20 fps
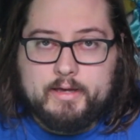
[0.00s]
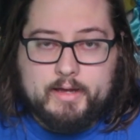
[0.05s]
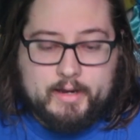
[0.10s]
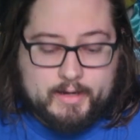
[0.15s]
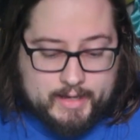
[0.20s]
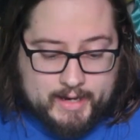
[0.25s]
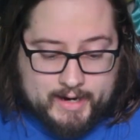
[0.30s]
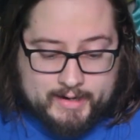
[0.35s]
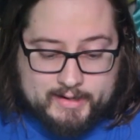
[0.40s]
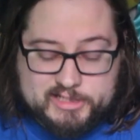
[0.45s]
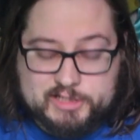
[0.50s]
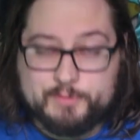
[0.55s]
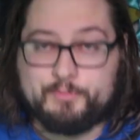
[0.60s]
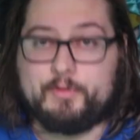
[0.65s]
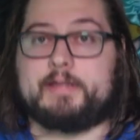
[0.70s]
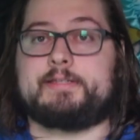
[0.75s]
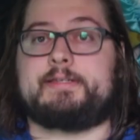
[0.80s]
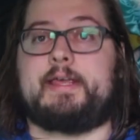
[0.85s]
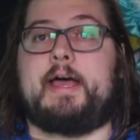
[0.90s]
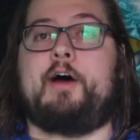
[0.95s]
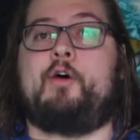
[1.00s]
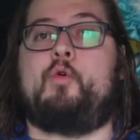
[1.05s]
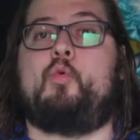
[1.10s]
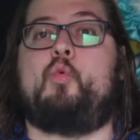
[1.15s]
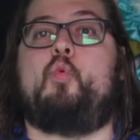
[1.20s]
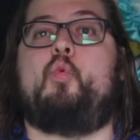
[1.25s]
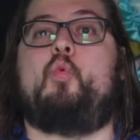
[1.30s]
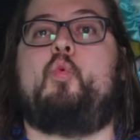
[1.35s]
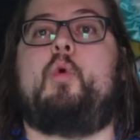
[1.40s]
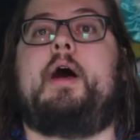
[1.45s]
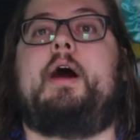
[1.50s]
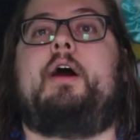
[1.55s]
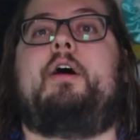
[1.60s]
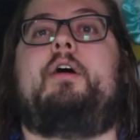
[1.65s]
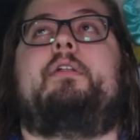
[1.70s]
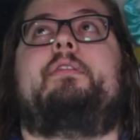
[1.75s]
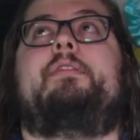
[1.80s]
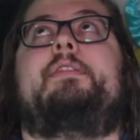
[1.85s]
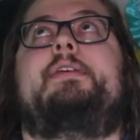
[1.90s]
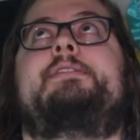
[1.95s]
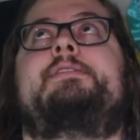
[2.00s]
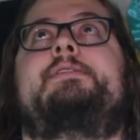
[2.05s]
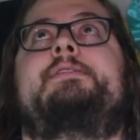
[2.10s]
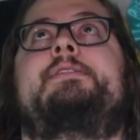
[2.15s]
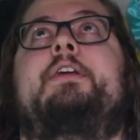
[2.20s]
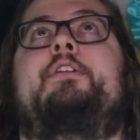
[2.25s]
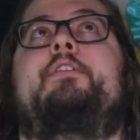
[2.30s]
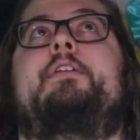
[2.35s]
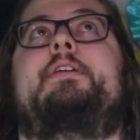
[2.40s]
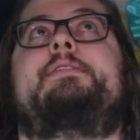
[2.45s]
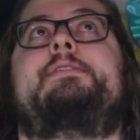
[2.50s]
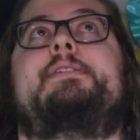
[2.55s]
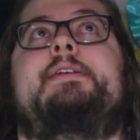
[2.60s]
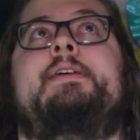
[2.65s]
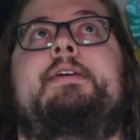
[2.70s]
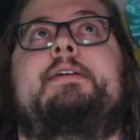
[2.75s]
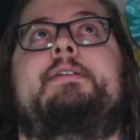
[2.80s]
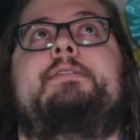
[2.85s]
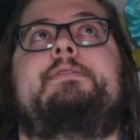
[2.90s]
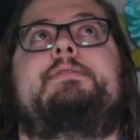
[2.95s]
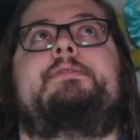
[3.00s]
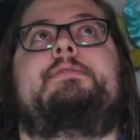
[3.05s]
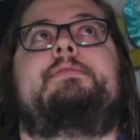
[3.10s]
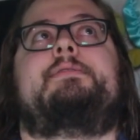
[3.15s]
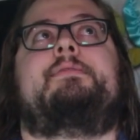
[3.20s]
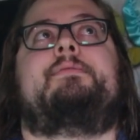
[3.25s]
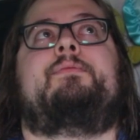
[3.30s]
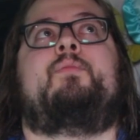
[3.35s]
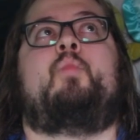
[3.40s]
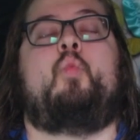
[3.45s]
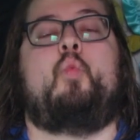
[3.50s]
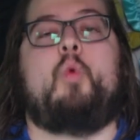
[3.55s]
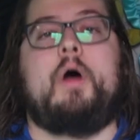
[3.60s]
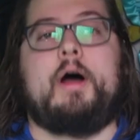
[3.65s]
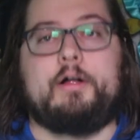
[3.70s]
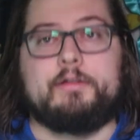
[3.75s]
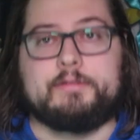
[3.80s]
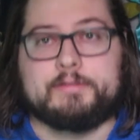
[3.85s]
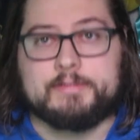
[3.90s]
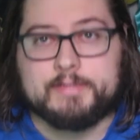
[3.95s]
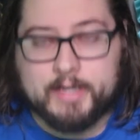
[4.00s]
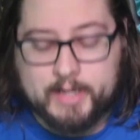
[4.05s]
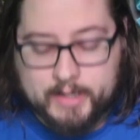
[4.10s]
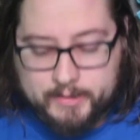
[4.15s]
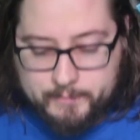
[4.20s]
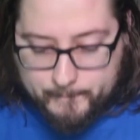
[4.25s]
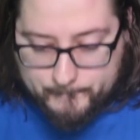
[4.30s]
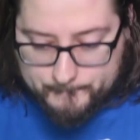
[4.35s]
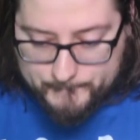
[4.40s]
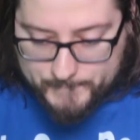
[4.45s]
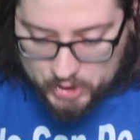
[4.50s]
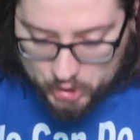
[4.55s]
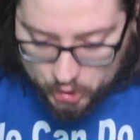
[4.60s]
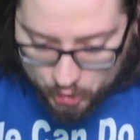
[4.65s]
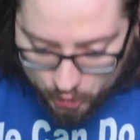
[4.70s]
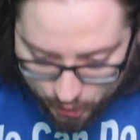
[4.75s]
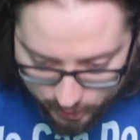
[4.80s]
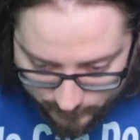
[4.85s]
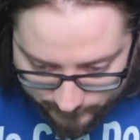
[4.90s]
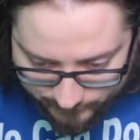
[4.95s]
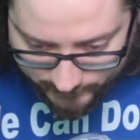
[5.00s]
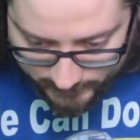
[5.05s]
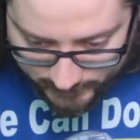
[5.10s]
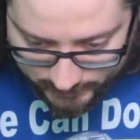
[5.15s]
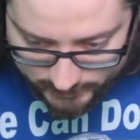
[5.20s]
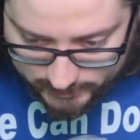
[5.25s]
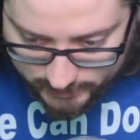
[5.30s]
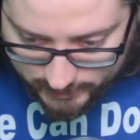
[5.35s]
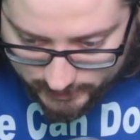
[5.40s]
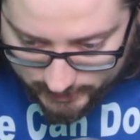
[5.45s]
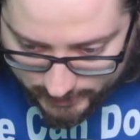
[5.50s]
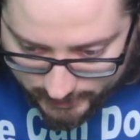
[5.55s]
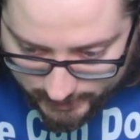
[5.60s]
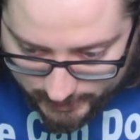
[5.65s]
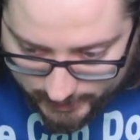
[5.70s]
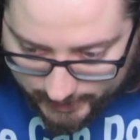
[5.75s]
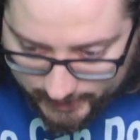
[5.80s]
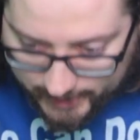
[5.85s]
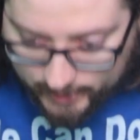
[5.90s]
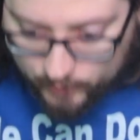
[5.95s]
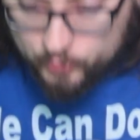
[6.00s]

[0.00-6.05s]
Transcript: I can't express how well this series is. Well done, perfect, and